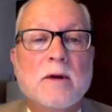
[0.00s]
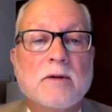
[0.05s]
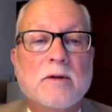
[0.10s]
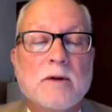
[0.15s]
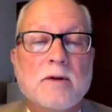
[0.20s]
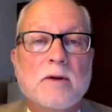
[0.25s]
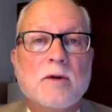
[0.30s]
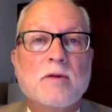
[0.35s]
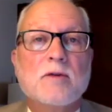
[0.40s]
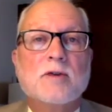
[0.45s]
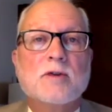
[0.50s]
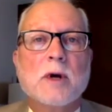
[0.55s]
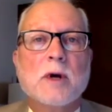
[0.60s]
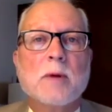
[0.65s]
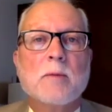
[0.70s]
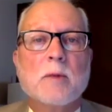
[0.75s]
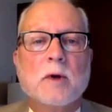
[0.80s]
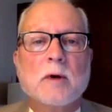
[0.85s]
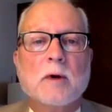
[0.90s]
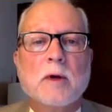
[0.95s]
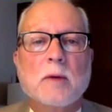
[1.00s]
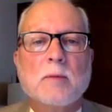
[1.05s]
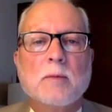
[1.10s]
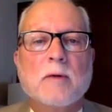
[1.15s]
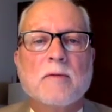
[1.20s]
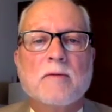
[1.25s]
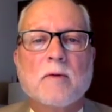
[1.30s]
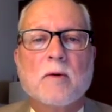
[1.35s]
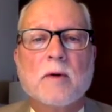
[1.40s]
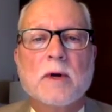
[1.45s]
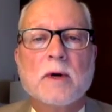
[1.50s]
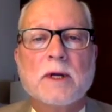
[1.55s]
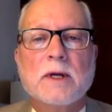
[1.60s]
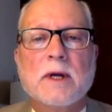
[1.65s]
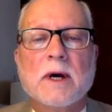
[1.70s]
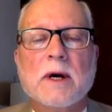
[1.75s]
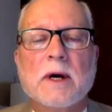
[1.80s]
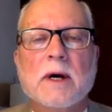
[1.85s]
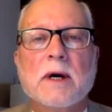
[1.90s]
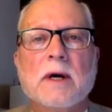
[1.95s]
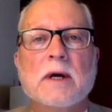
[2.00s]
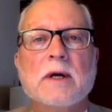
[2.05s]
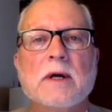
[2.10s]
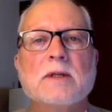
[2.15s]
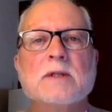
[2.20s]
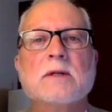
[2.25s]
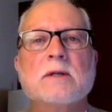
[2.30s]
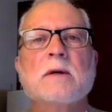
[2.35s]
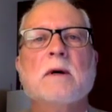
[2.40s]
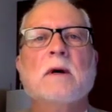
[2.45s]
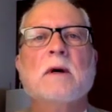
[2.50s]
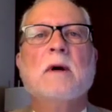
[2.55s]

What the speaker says: to do some good before he dies,